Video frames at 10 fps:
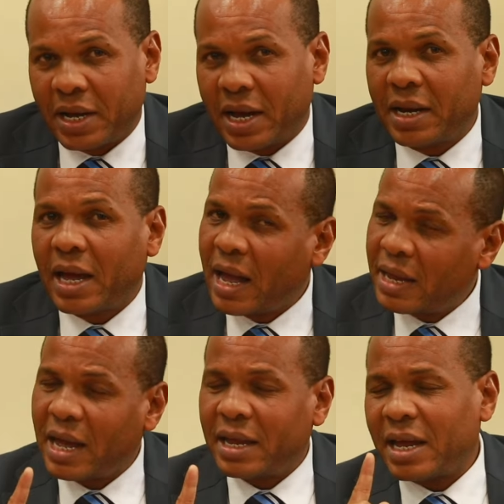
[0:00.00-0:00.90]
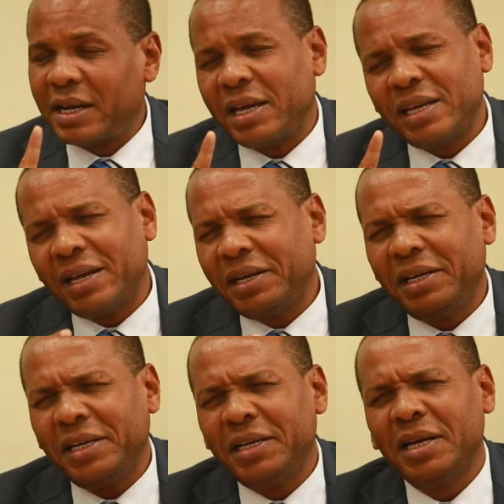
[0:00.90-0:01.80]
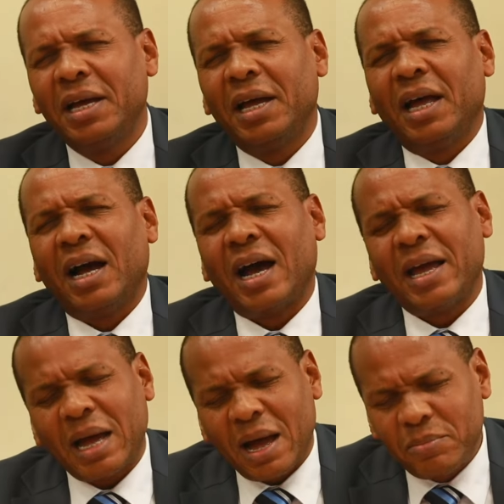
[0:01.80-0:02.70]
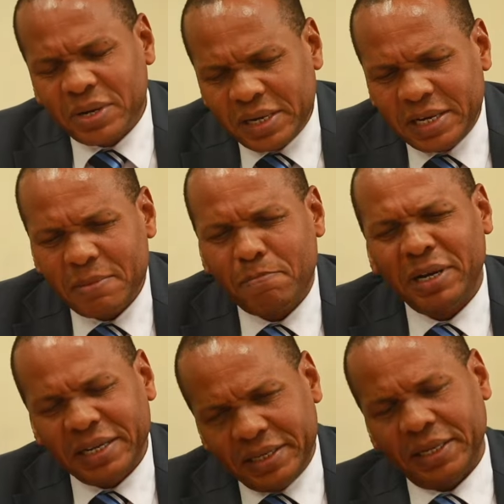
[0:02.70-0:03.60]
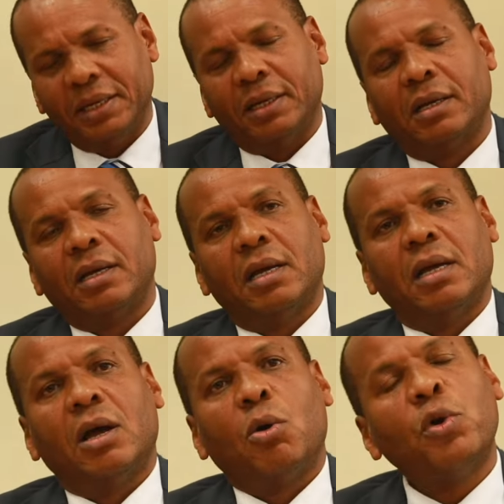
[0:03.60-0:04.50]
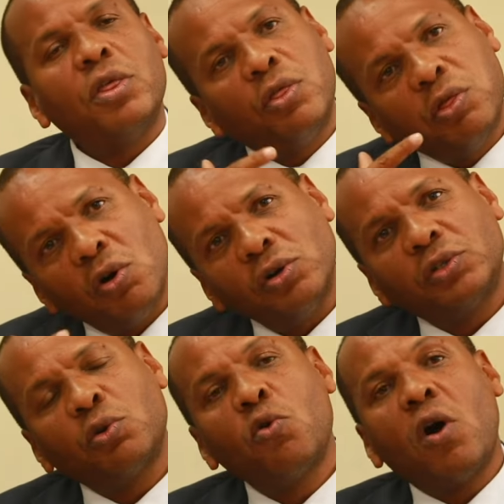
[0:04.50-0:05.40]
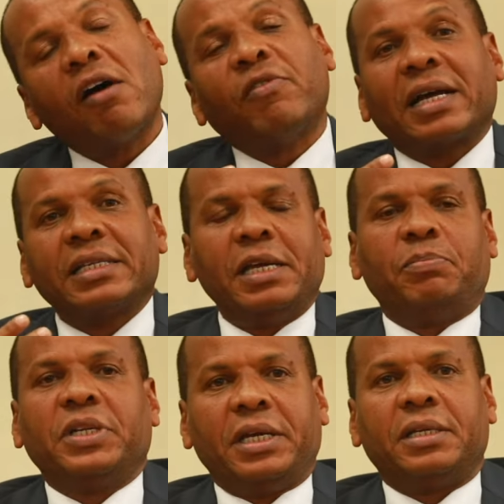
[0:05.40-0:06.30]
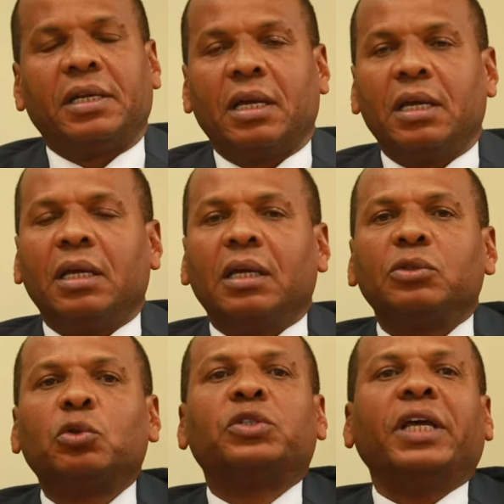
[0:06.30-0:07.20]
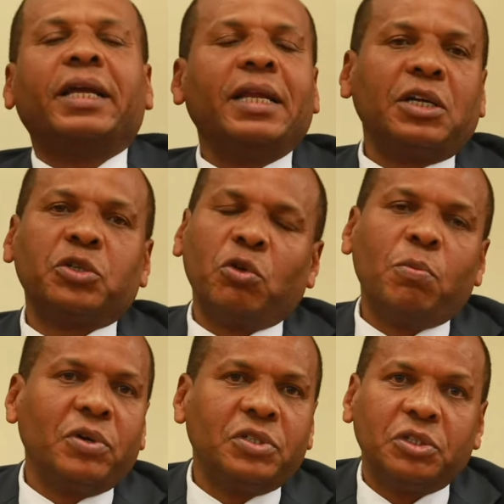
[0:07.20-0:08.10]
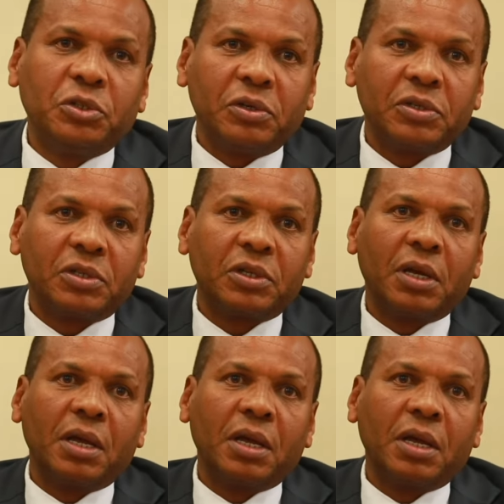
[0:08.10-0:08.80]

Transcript: And I'm really pleading with those who have accepted to take national positions.